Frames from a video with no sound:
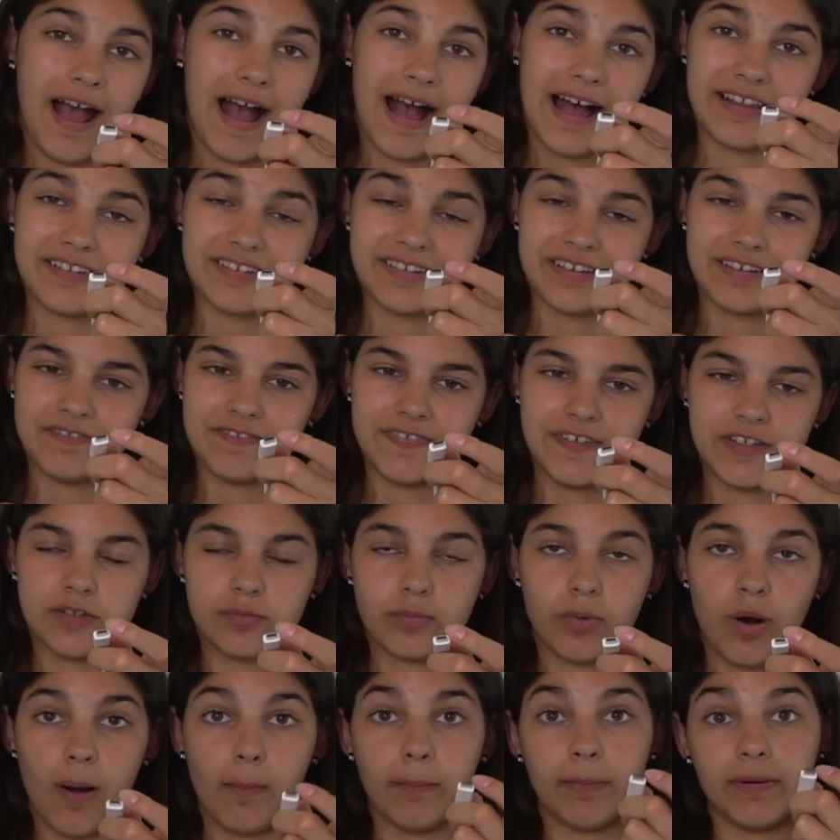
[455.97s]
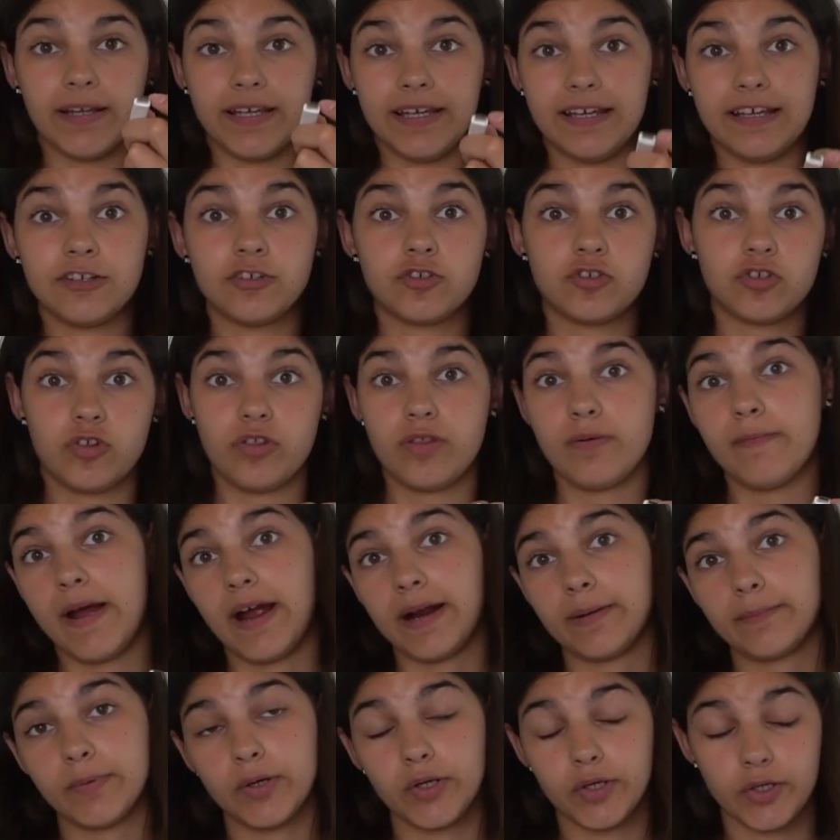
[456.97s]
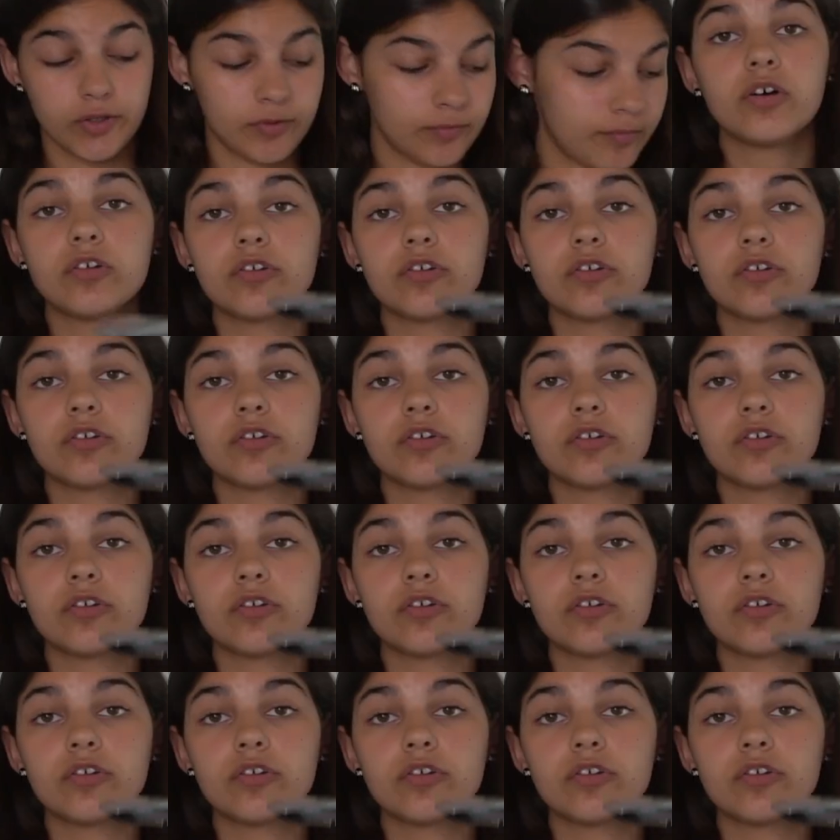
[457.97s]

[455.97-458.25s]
as it fits properly into the MacBook.